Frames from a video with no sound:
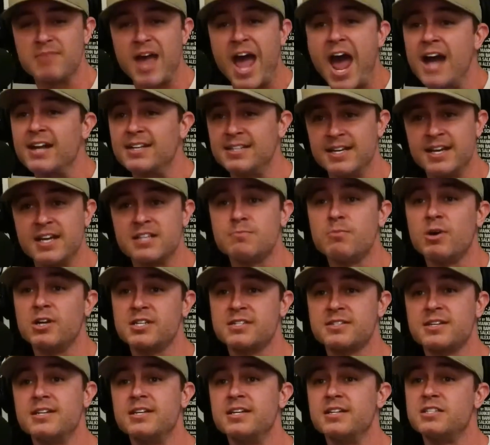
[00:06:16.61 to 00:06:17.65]
acting as much
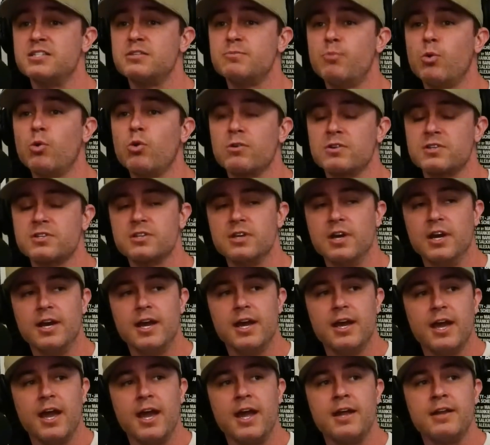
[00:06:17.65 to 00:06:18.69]
as I did sports.
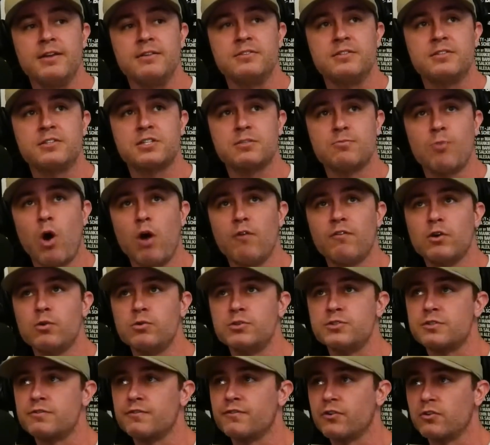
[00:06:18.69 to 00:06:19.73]
And Smallville
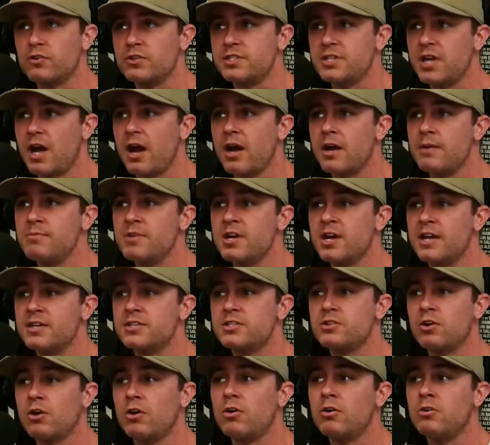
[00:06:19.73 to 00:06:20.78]
was the first time that I
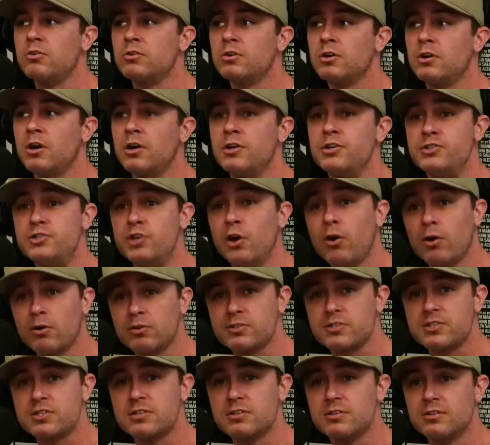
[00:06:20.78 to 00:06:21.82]
saw
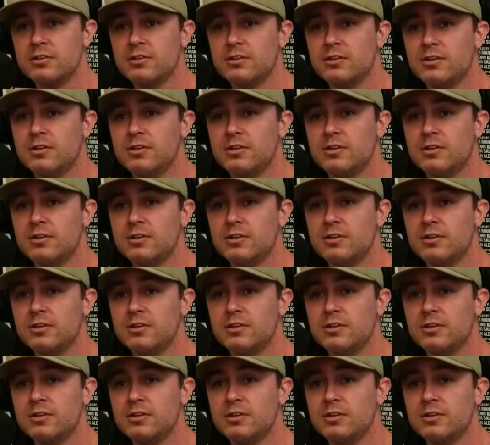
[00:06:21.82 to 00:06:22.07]
adults